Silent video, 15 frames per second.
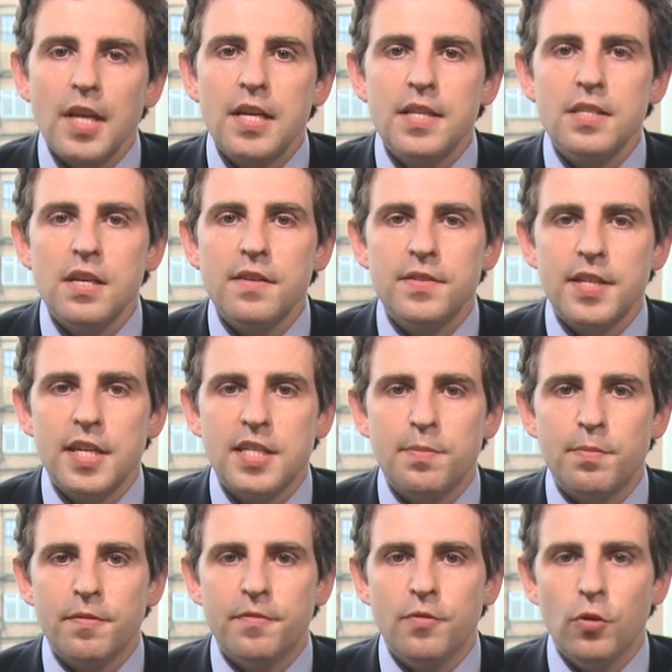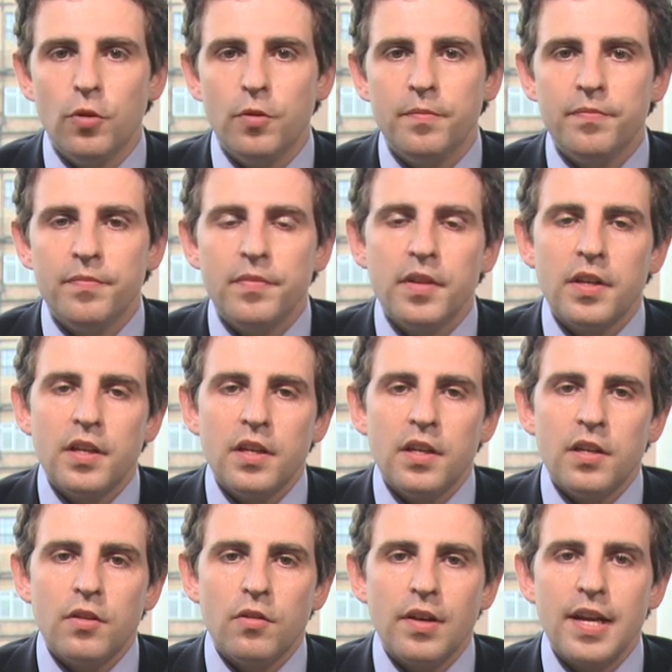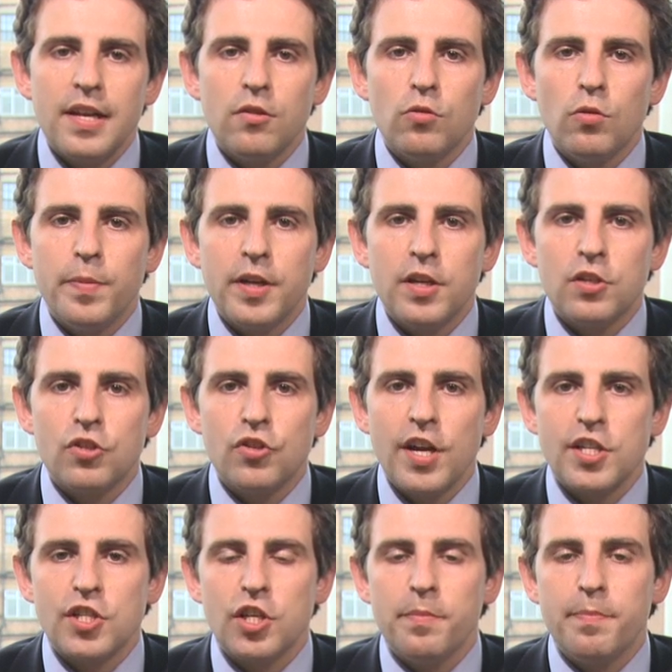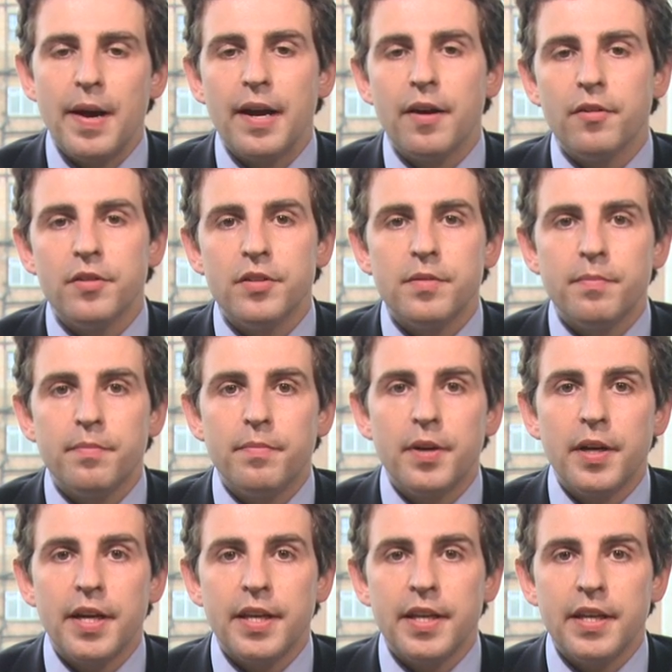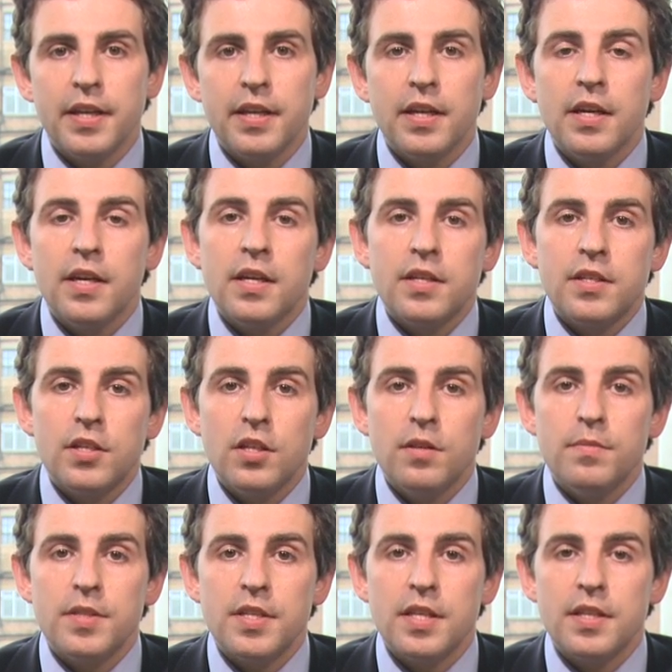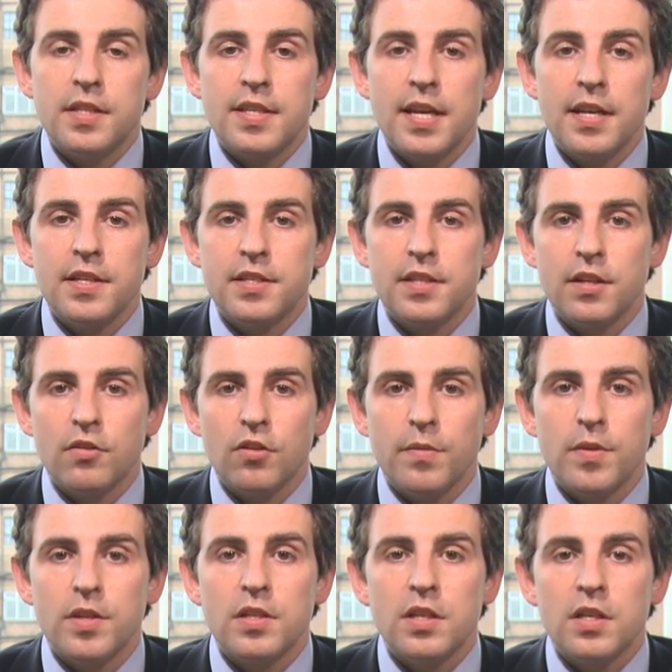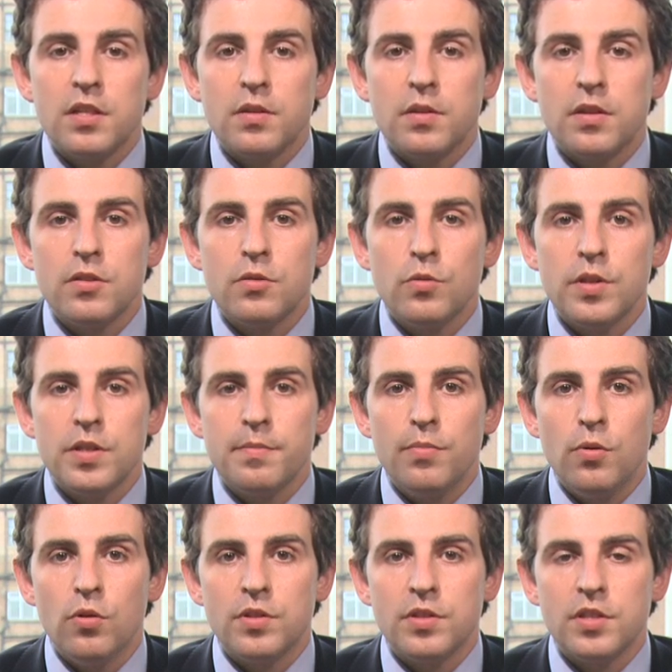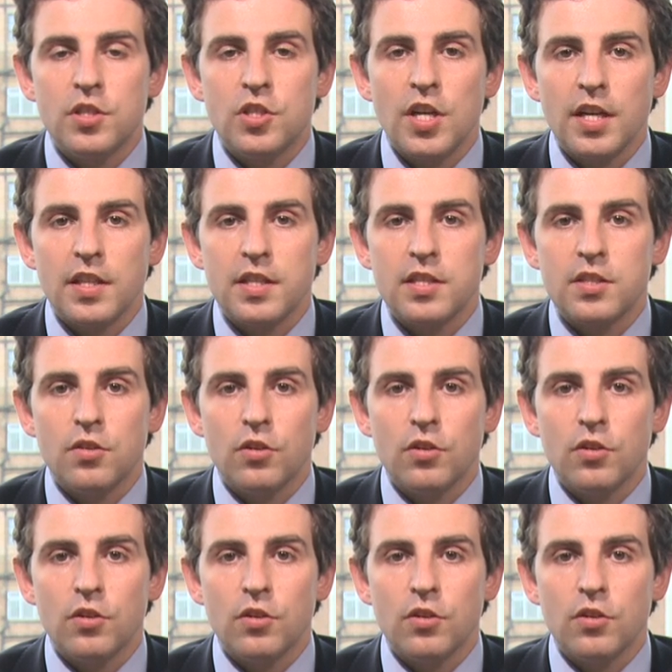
As I have stated before, your landlord will be contractually bound by any terms in the tenancy agreement, so it is always important to check this